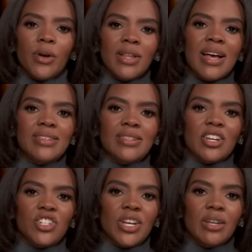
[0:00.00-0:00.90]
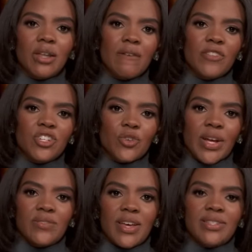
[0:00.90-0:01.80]
realizes that she can love this
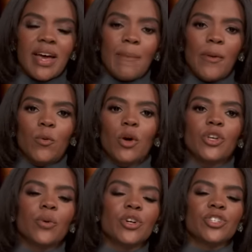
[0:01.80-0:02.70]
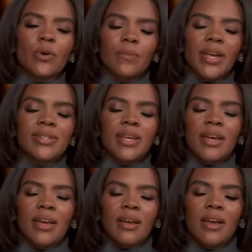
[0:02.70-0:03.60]
transvestite, and people will go, you are so
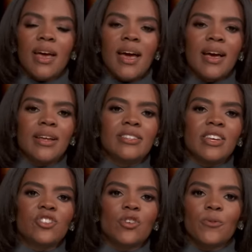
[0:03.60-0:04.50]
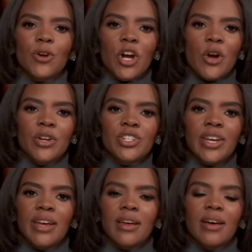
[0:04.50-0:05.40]
amazing, and it's super
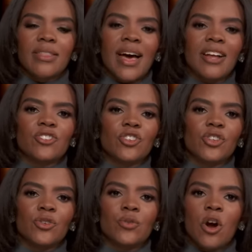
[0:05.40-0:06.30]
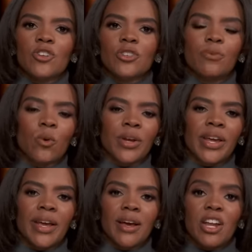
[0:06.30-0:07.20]
encouraging that you are
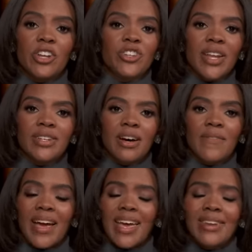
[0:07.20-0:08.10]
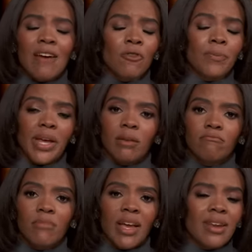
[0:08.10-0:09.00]
supporting an agenda that can never be.
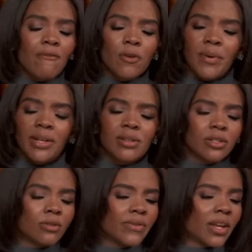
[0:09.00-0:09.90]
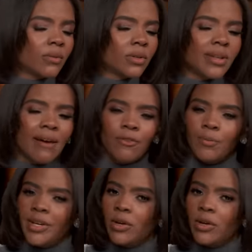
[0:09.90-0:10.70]
It can never be. Dylan Mulvaney will never be